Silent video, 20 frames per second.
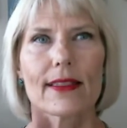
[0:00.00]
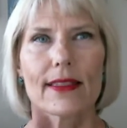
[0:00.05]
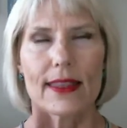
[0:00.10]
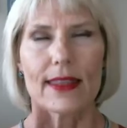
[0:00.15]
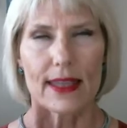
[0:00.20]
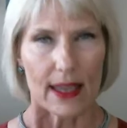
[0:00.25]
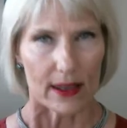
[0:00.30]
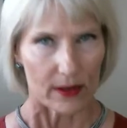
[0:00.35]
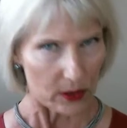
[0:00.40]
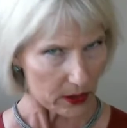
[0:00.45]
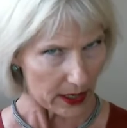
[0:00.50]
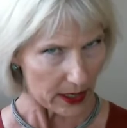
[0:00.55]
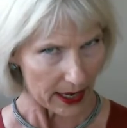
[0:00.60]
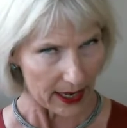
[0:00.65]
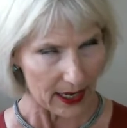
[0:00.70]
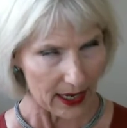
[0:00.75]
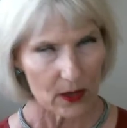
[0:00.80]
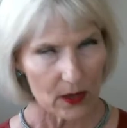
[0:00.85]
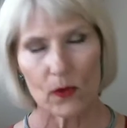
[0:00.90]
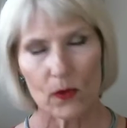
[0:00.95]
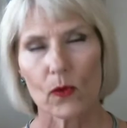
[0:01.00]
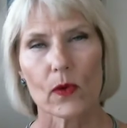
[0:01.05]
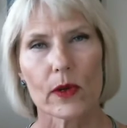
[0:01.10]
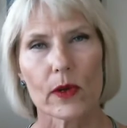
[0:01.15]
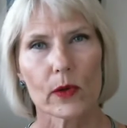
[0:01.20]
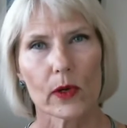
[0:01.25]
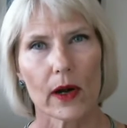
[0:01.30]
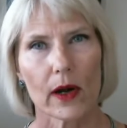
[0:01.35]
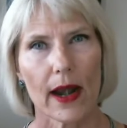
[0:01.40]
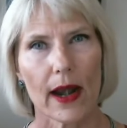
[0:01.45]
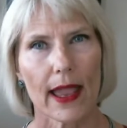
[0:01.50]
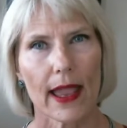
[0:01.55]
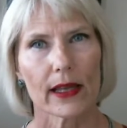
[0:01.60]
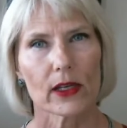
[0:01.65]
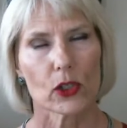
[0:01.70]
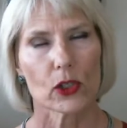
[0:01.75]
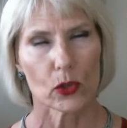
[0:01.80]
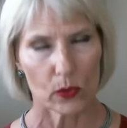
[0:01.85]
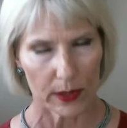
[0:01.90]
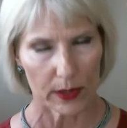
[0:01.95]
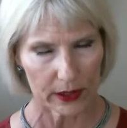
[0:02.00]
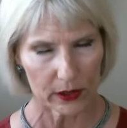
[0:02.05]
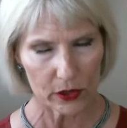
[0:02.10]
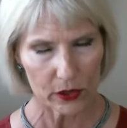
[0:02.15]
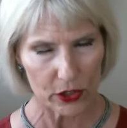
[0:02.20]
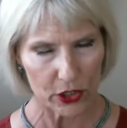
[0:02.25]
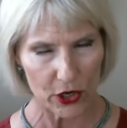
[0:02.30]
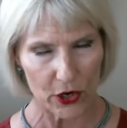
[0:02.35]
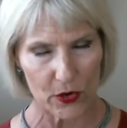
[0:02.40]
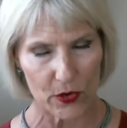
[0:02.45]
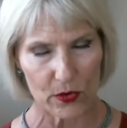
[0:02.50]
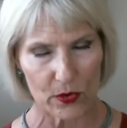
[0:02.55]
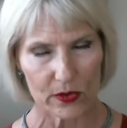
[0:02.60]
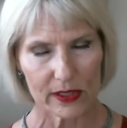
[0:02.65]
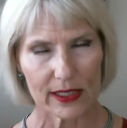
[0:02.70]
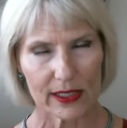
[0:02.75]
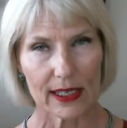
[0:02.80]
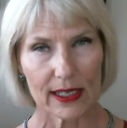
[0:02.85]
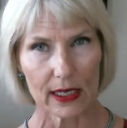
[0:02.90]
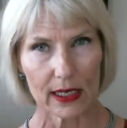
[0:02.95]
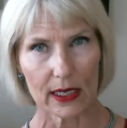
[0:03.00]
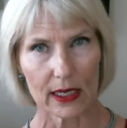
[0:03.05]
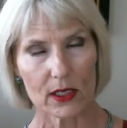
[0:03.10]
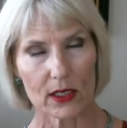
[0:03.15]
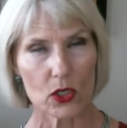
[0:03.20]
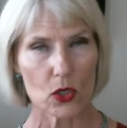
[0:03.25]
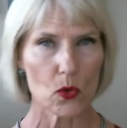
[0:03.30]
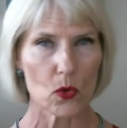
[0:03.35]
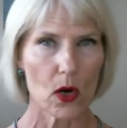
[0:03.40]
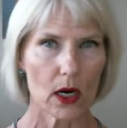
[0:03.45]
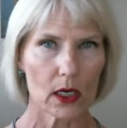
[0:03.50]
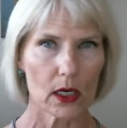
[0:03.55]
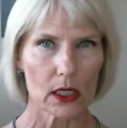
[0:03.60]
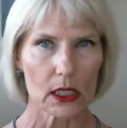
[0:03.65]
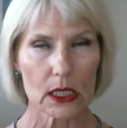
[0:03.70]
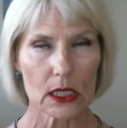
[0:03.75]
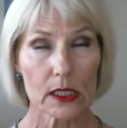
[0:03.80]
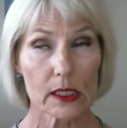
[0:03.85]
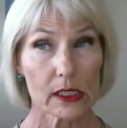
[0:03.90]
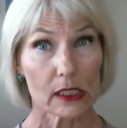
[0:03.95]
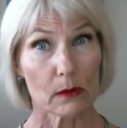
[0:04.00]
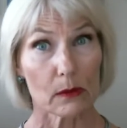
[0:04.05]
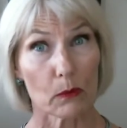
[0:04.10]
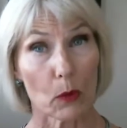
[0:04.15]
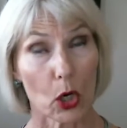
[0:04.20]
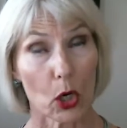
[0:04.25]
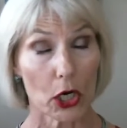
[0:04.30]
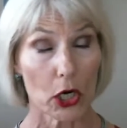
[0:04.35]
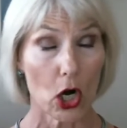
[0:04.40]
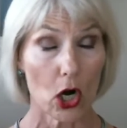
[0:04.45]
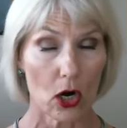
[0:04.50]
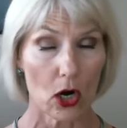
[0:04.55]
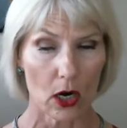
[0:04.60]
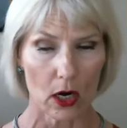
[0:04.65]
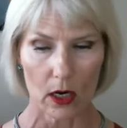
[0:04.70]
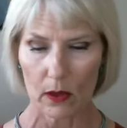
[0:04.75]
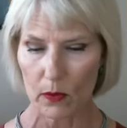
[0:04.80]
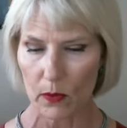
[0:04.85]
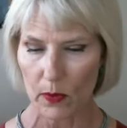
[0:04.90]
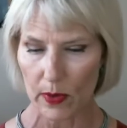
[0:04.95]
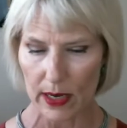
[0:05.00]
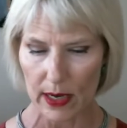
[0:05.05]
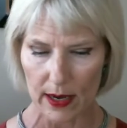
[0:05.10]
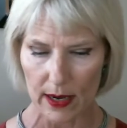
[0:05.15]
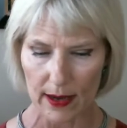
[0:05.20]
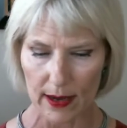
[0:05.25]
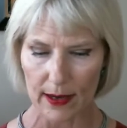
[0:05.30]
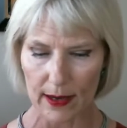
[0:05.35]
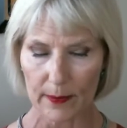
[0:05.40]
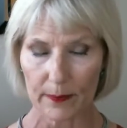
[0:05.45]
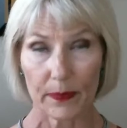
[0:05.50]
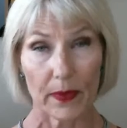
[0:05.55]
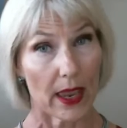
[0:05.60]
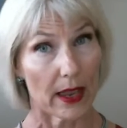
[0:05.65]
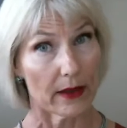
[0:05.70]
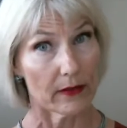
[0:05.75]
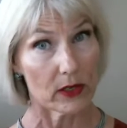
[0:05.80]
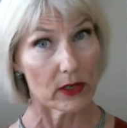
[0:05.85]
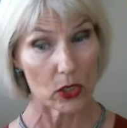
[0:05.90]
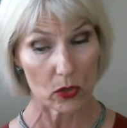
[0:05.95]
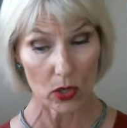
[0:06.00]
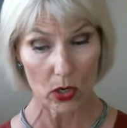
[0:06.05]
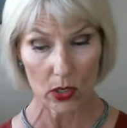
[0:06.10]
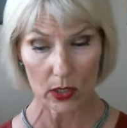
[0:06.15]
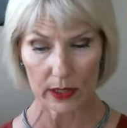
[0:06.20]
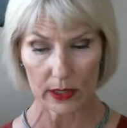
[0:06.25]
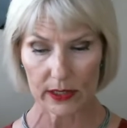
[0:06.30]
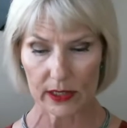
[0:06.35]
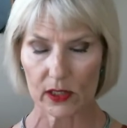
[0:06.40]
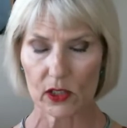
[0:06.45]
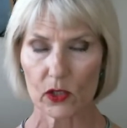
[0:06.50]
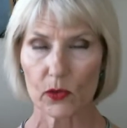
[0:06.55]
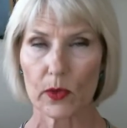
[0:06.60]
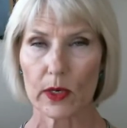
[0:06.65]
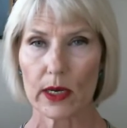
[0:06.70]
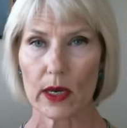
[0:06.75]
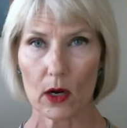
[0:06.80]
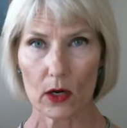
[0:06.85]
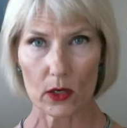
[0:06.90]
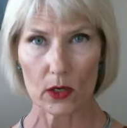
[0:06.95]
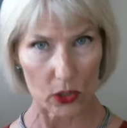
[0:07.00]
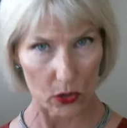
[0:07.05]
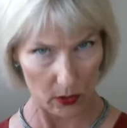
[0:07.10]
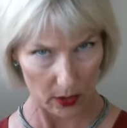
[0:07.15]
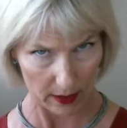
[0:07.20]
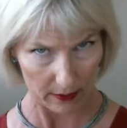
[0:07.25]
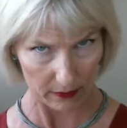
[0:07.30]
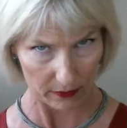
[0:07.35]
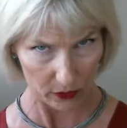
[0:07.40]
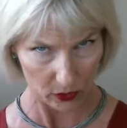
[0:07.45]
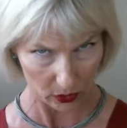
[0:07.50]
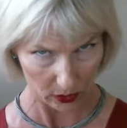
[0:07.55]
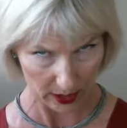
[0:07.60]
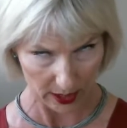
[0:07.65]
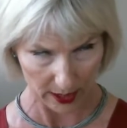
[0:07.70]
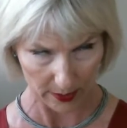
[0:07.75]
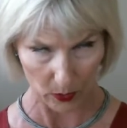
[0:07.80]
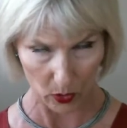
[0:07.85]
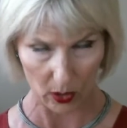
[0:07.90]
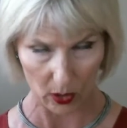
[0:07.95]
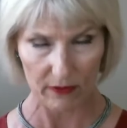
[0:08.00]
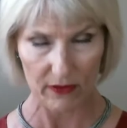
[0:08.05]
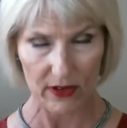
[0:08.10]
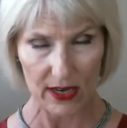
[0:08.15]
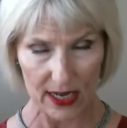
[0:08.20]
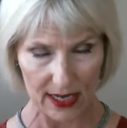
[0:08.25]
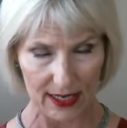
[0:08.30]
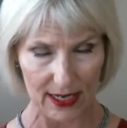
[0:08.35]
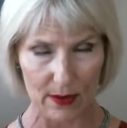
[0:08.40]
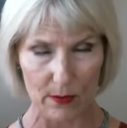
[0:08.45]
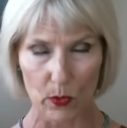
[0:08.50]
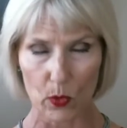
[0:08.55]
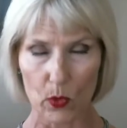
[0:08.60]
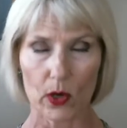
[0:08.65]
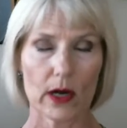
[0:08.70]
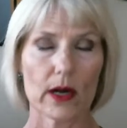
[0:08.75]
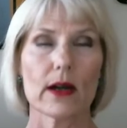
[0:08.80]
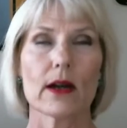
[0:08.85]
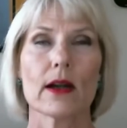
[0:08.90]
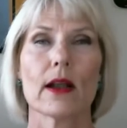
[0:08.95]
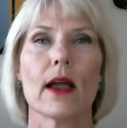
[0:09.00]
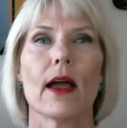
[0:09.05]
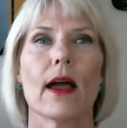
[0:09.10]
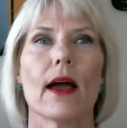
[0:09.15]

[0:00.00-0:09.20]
The other day, we were at Trader Joe's getting into our little smart car. We have a new car since we do not full-time RV anymore.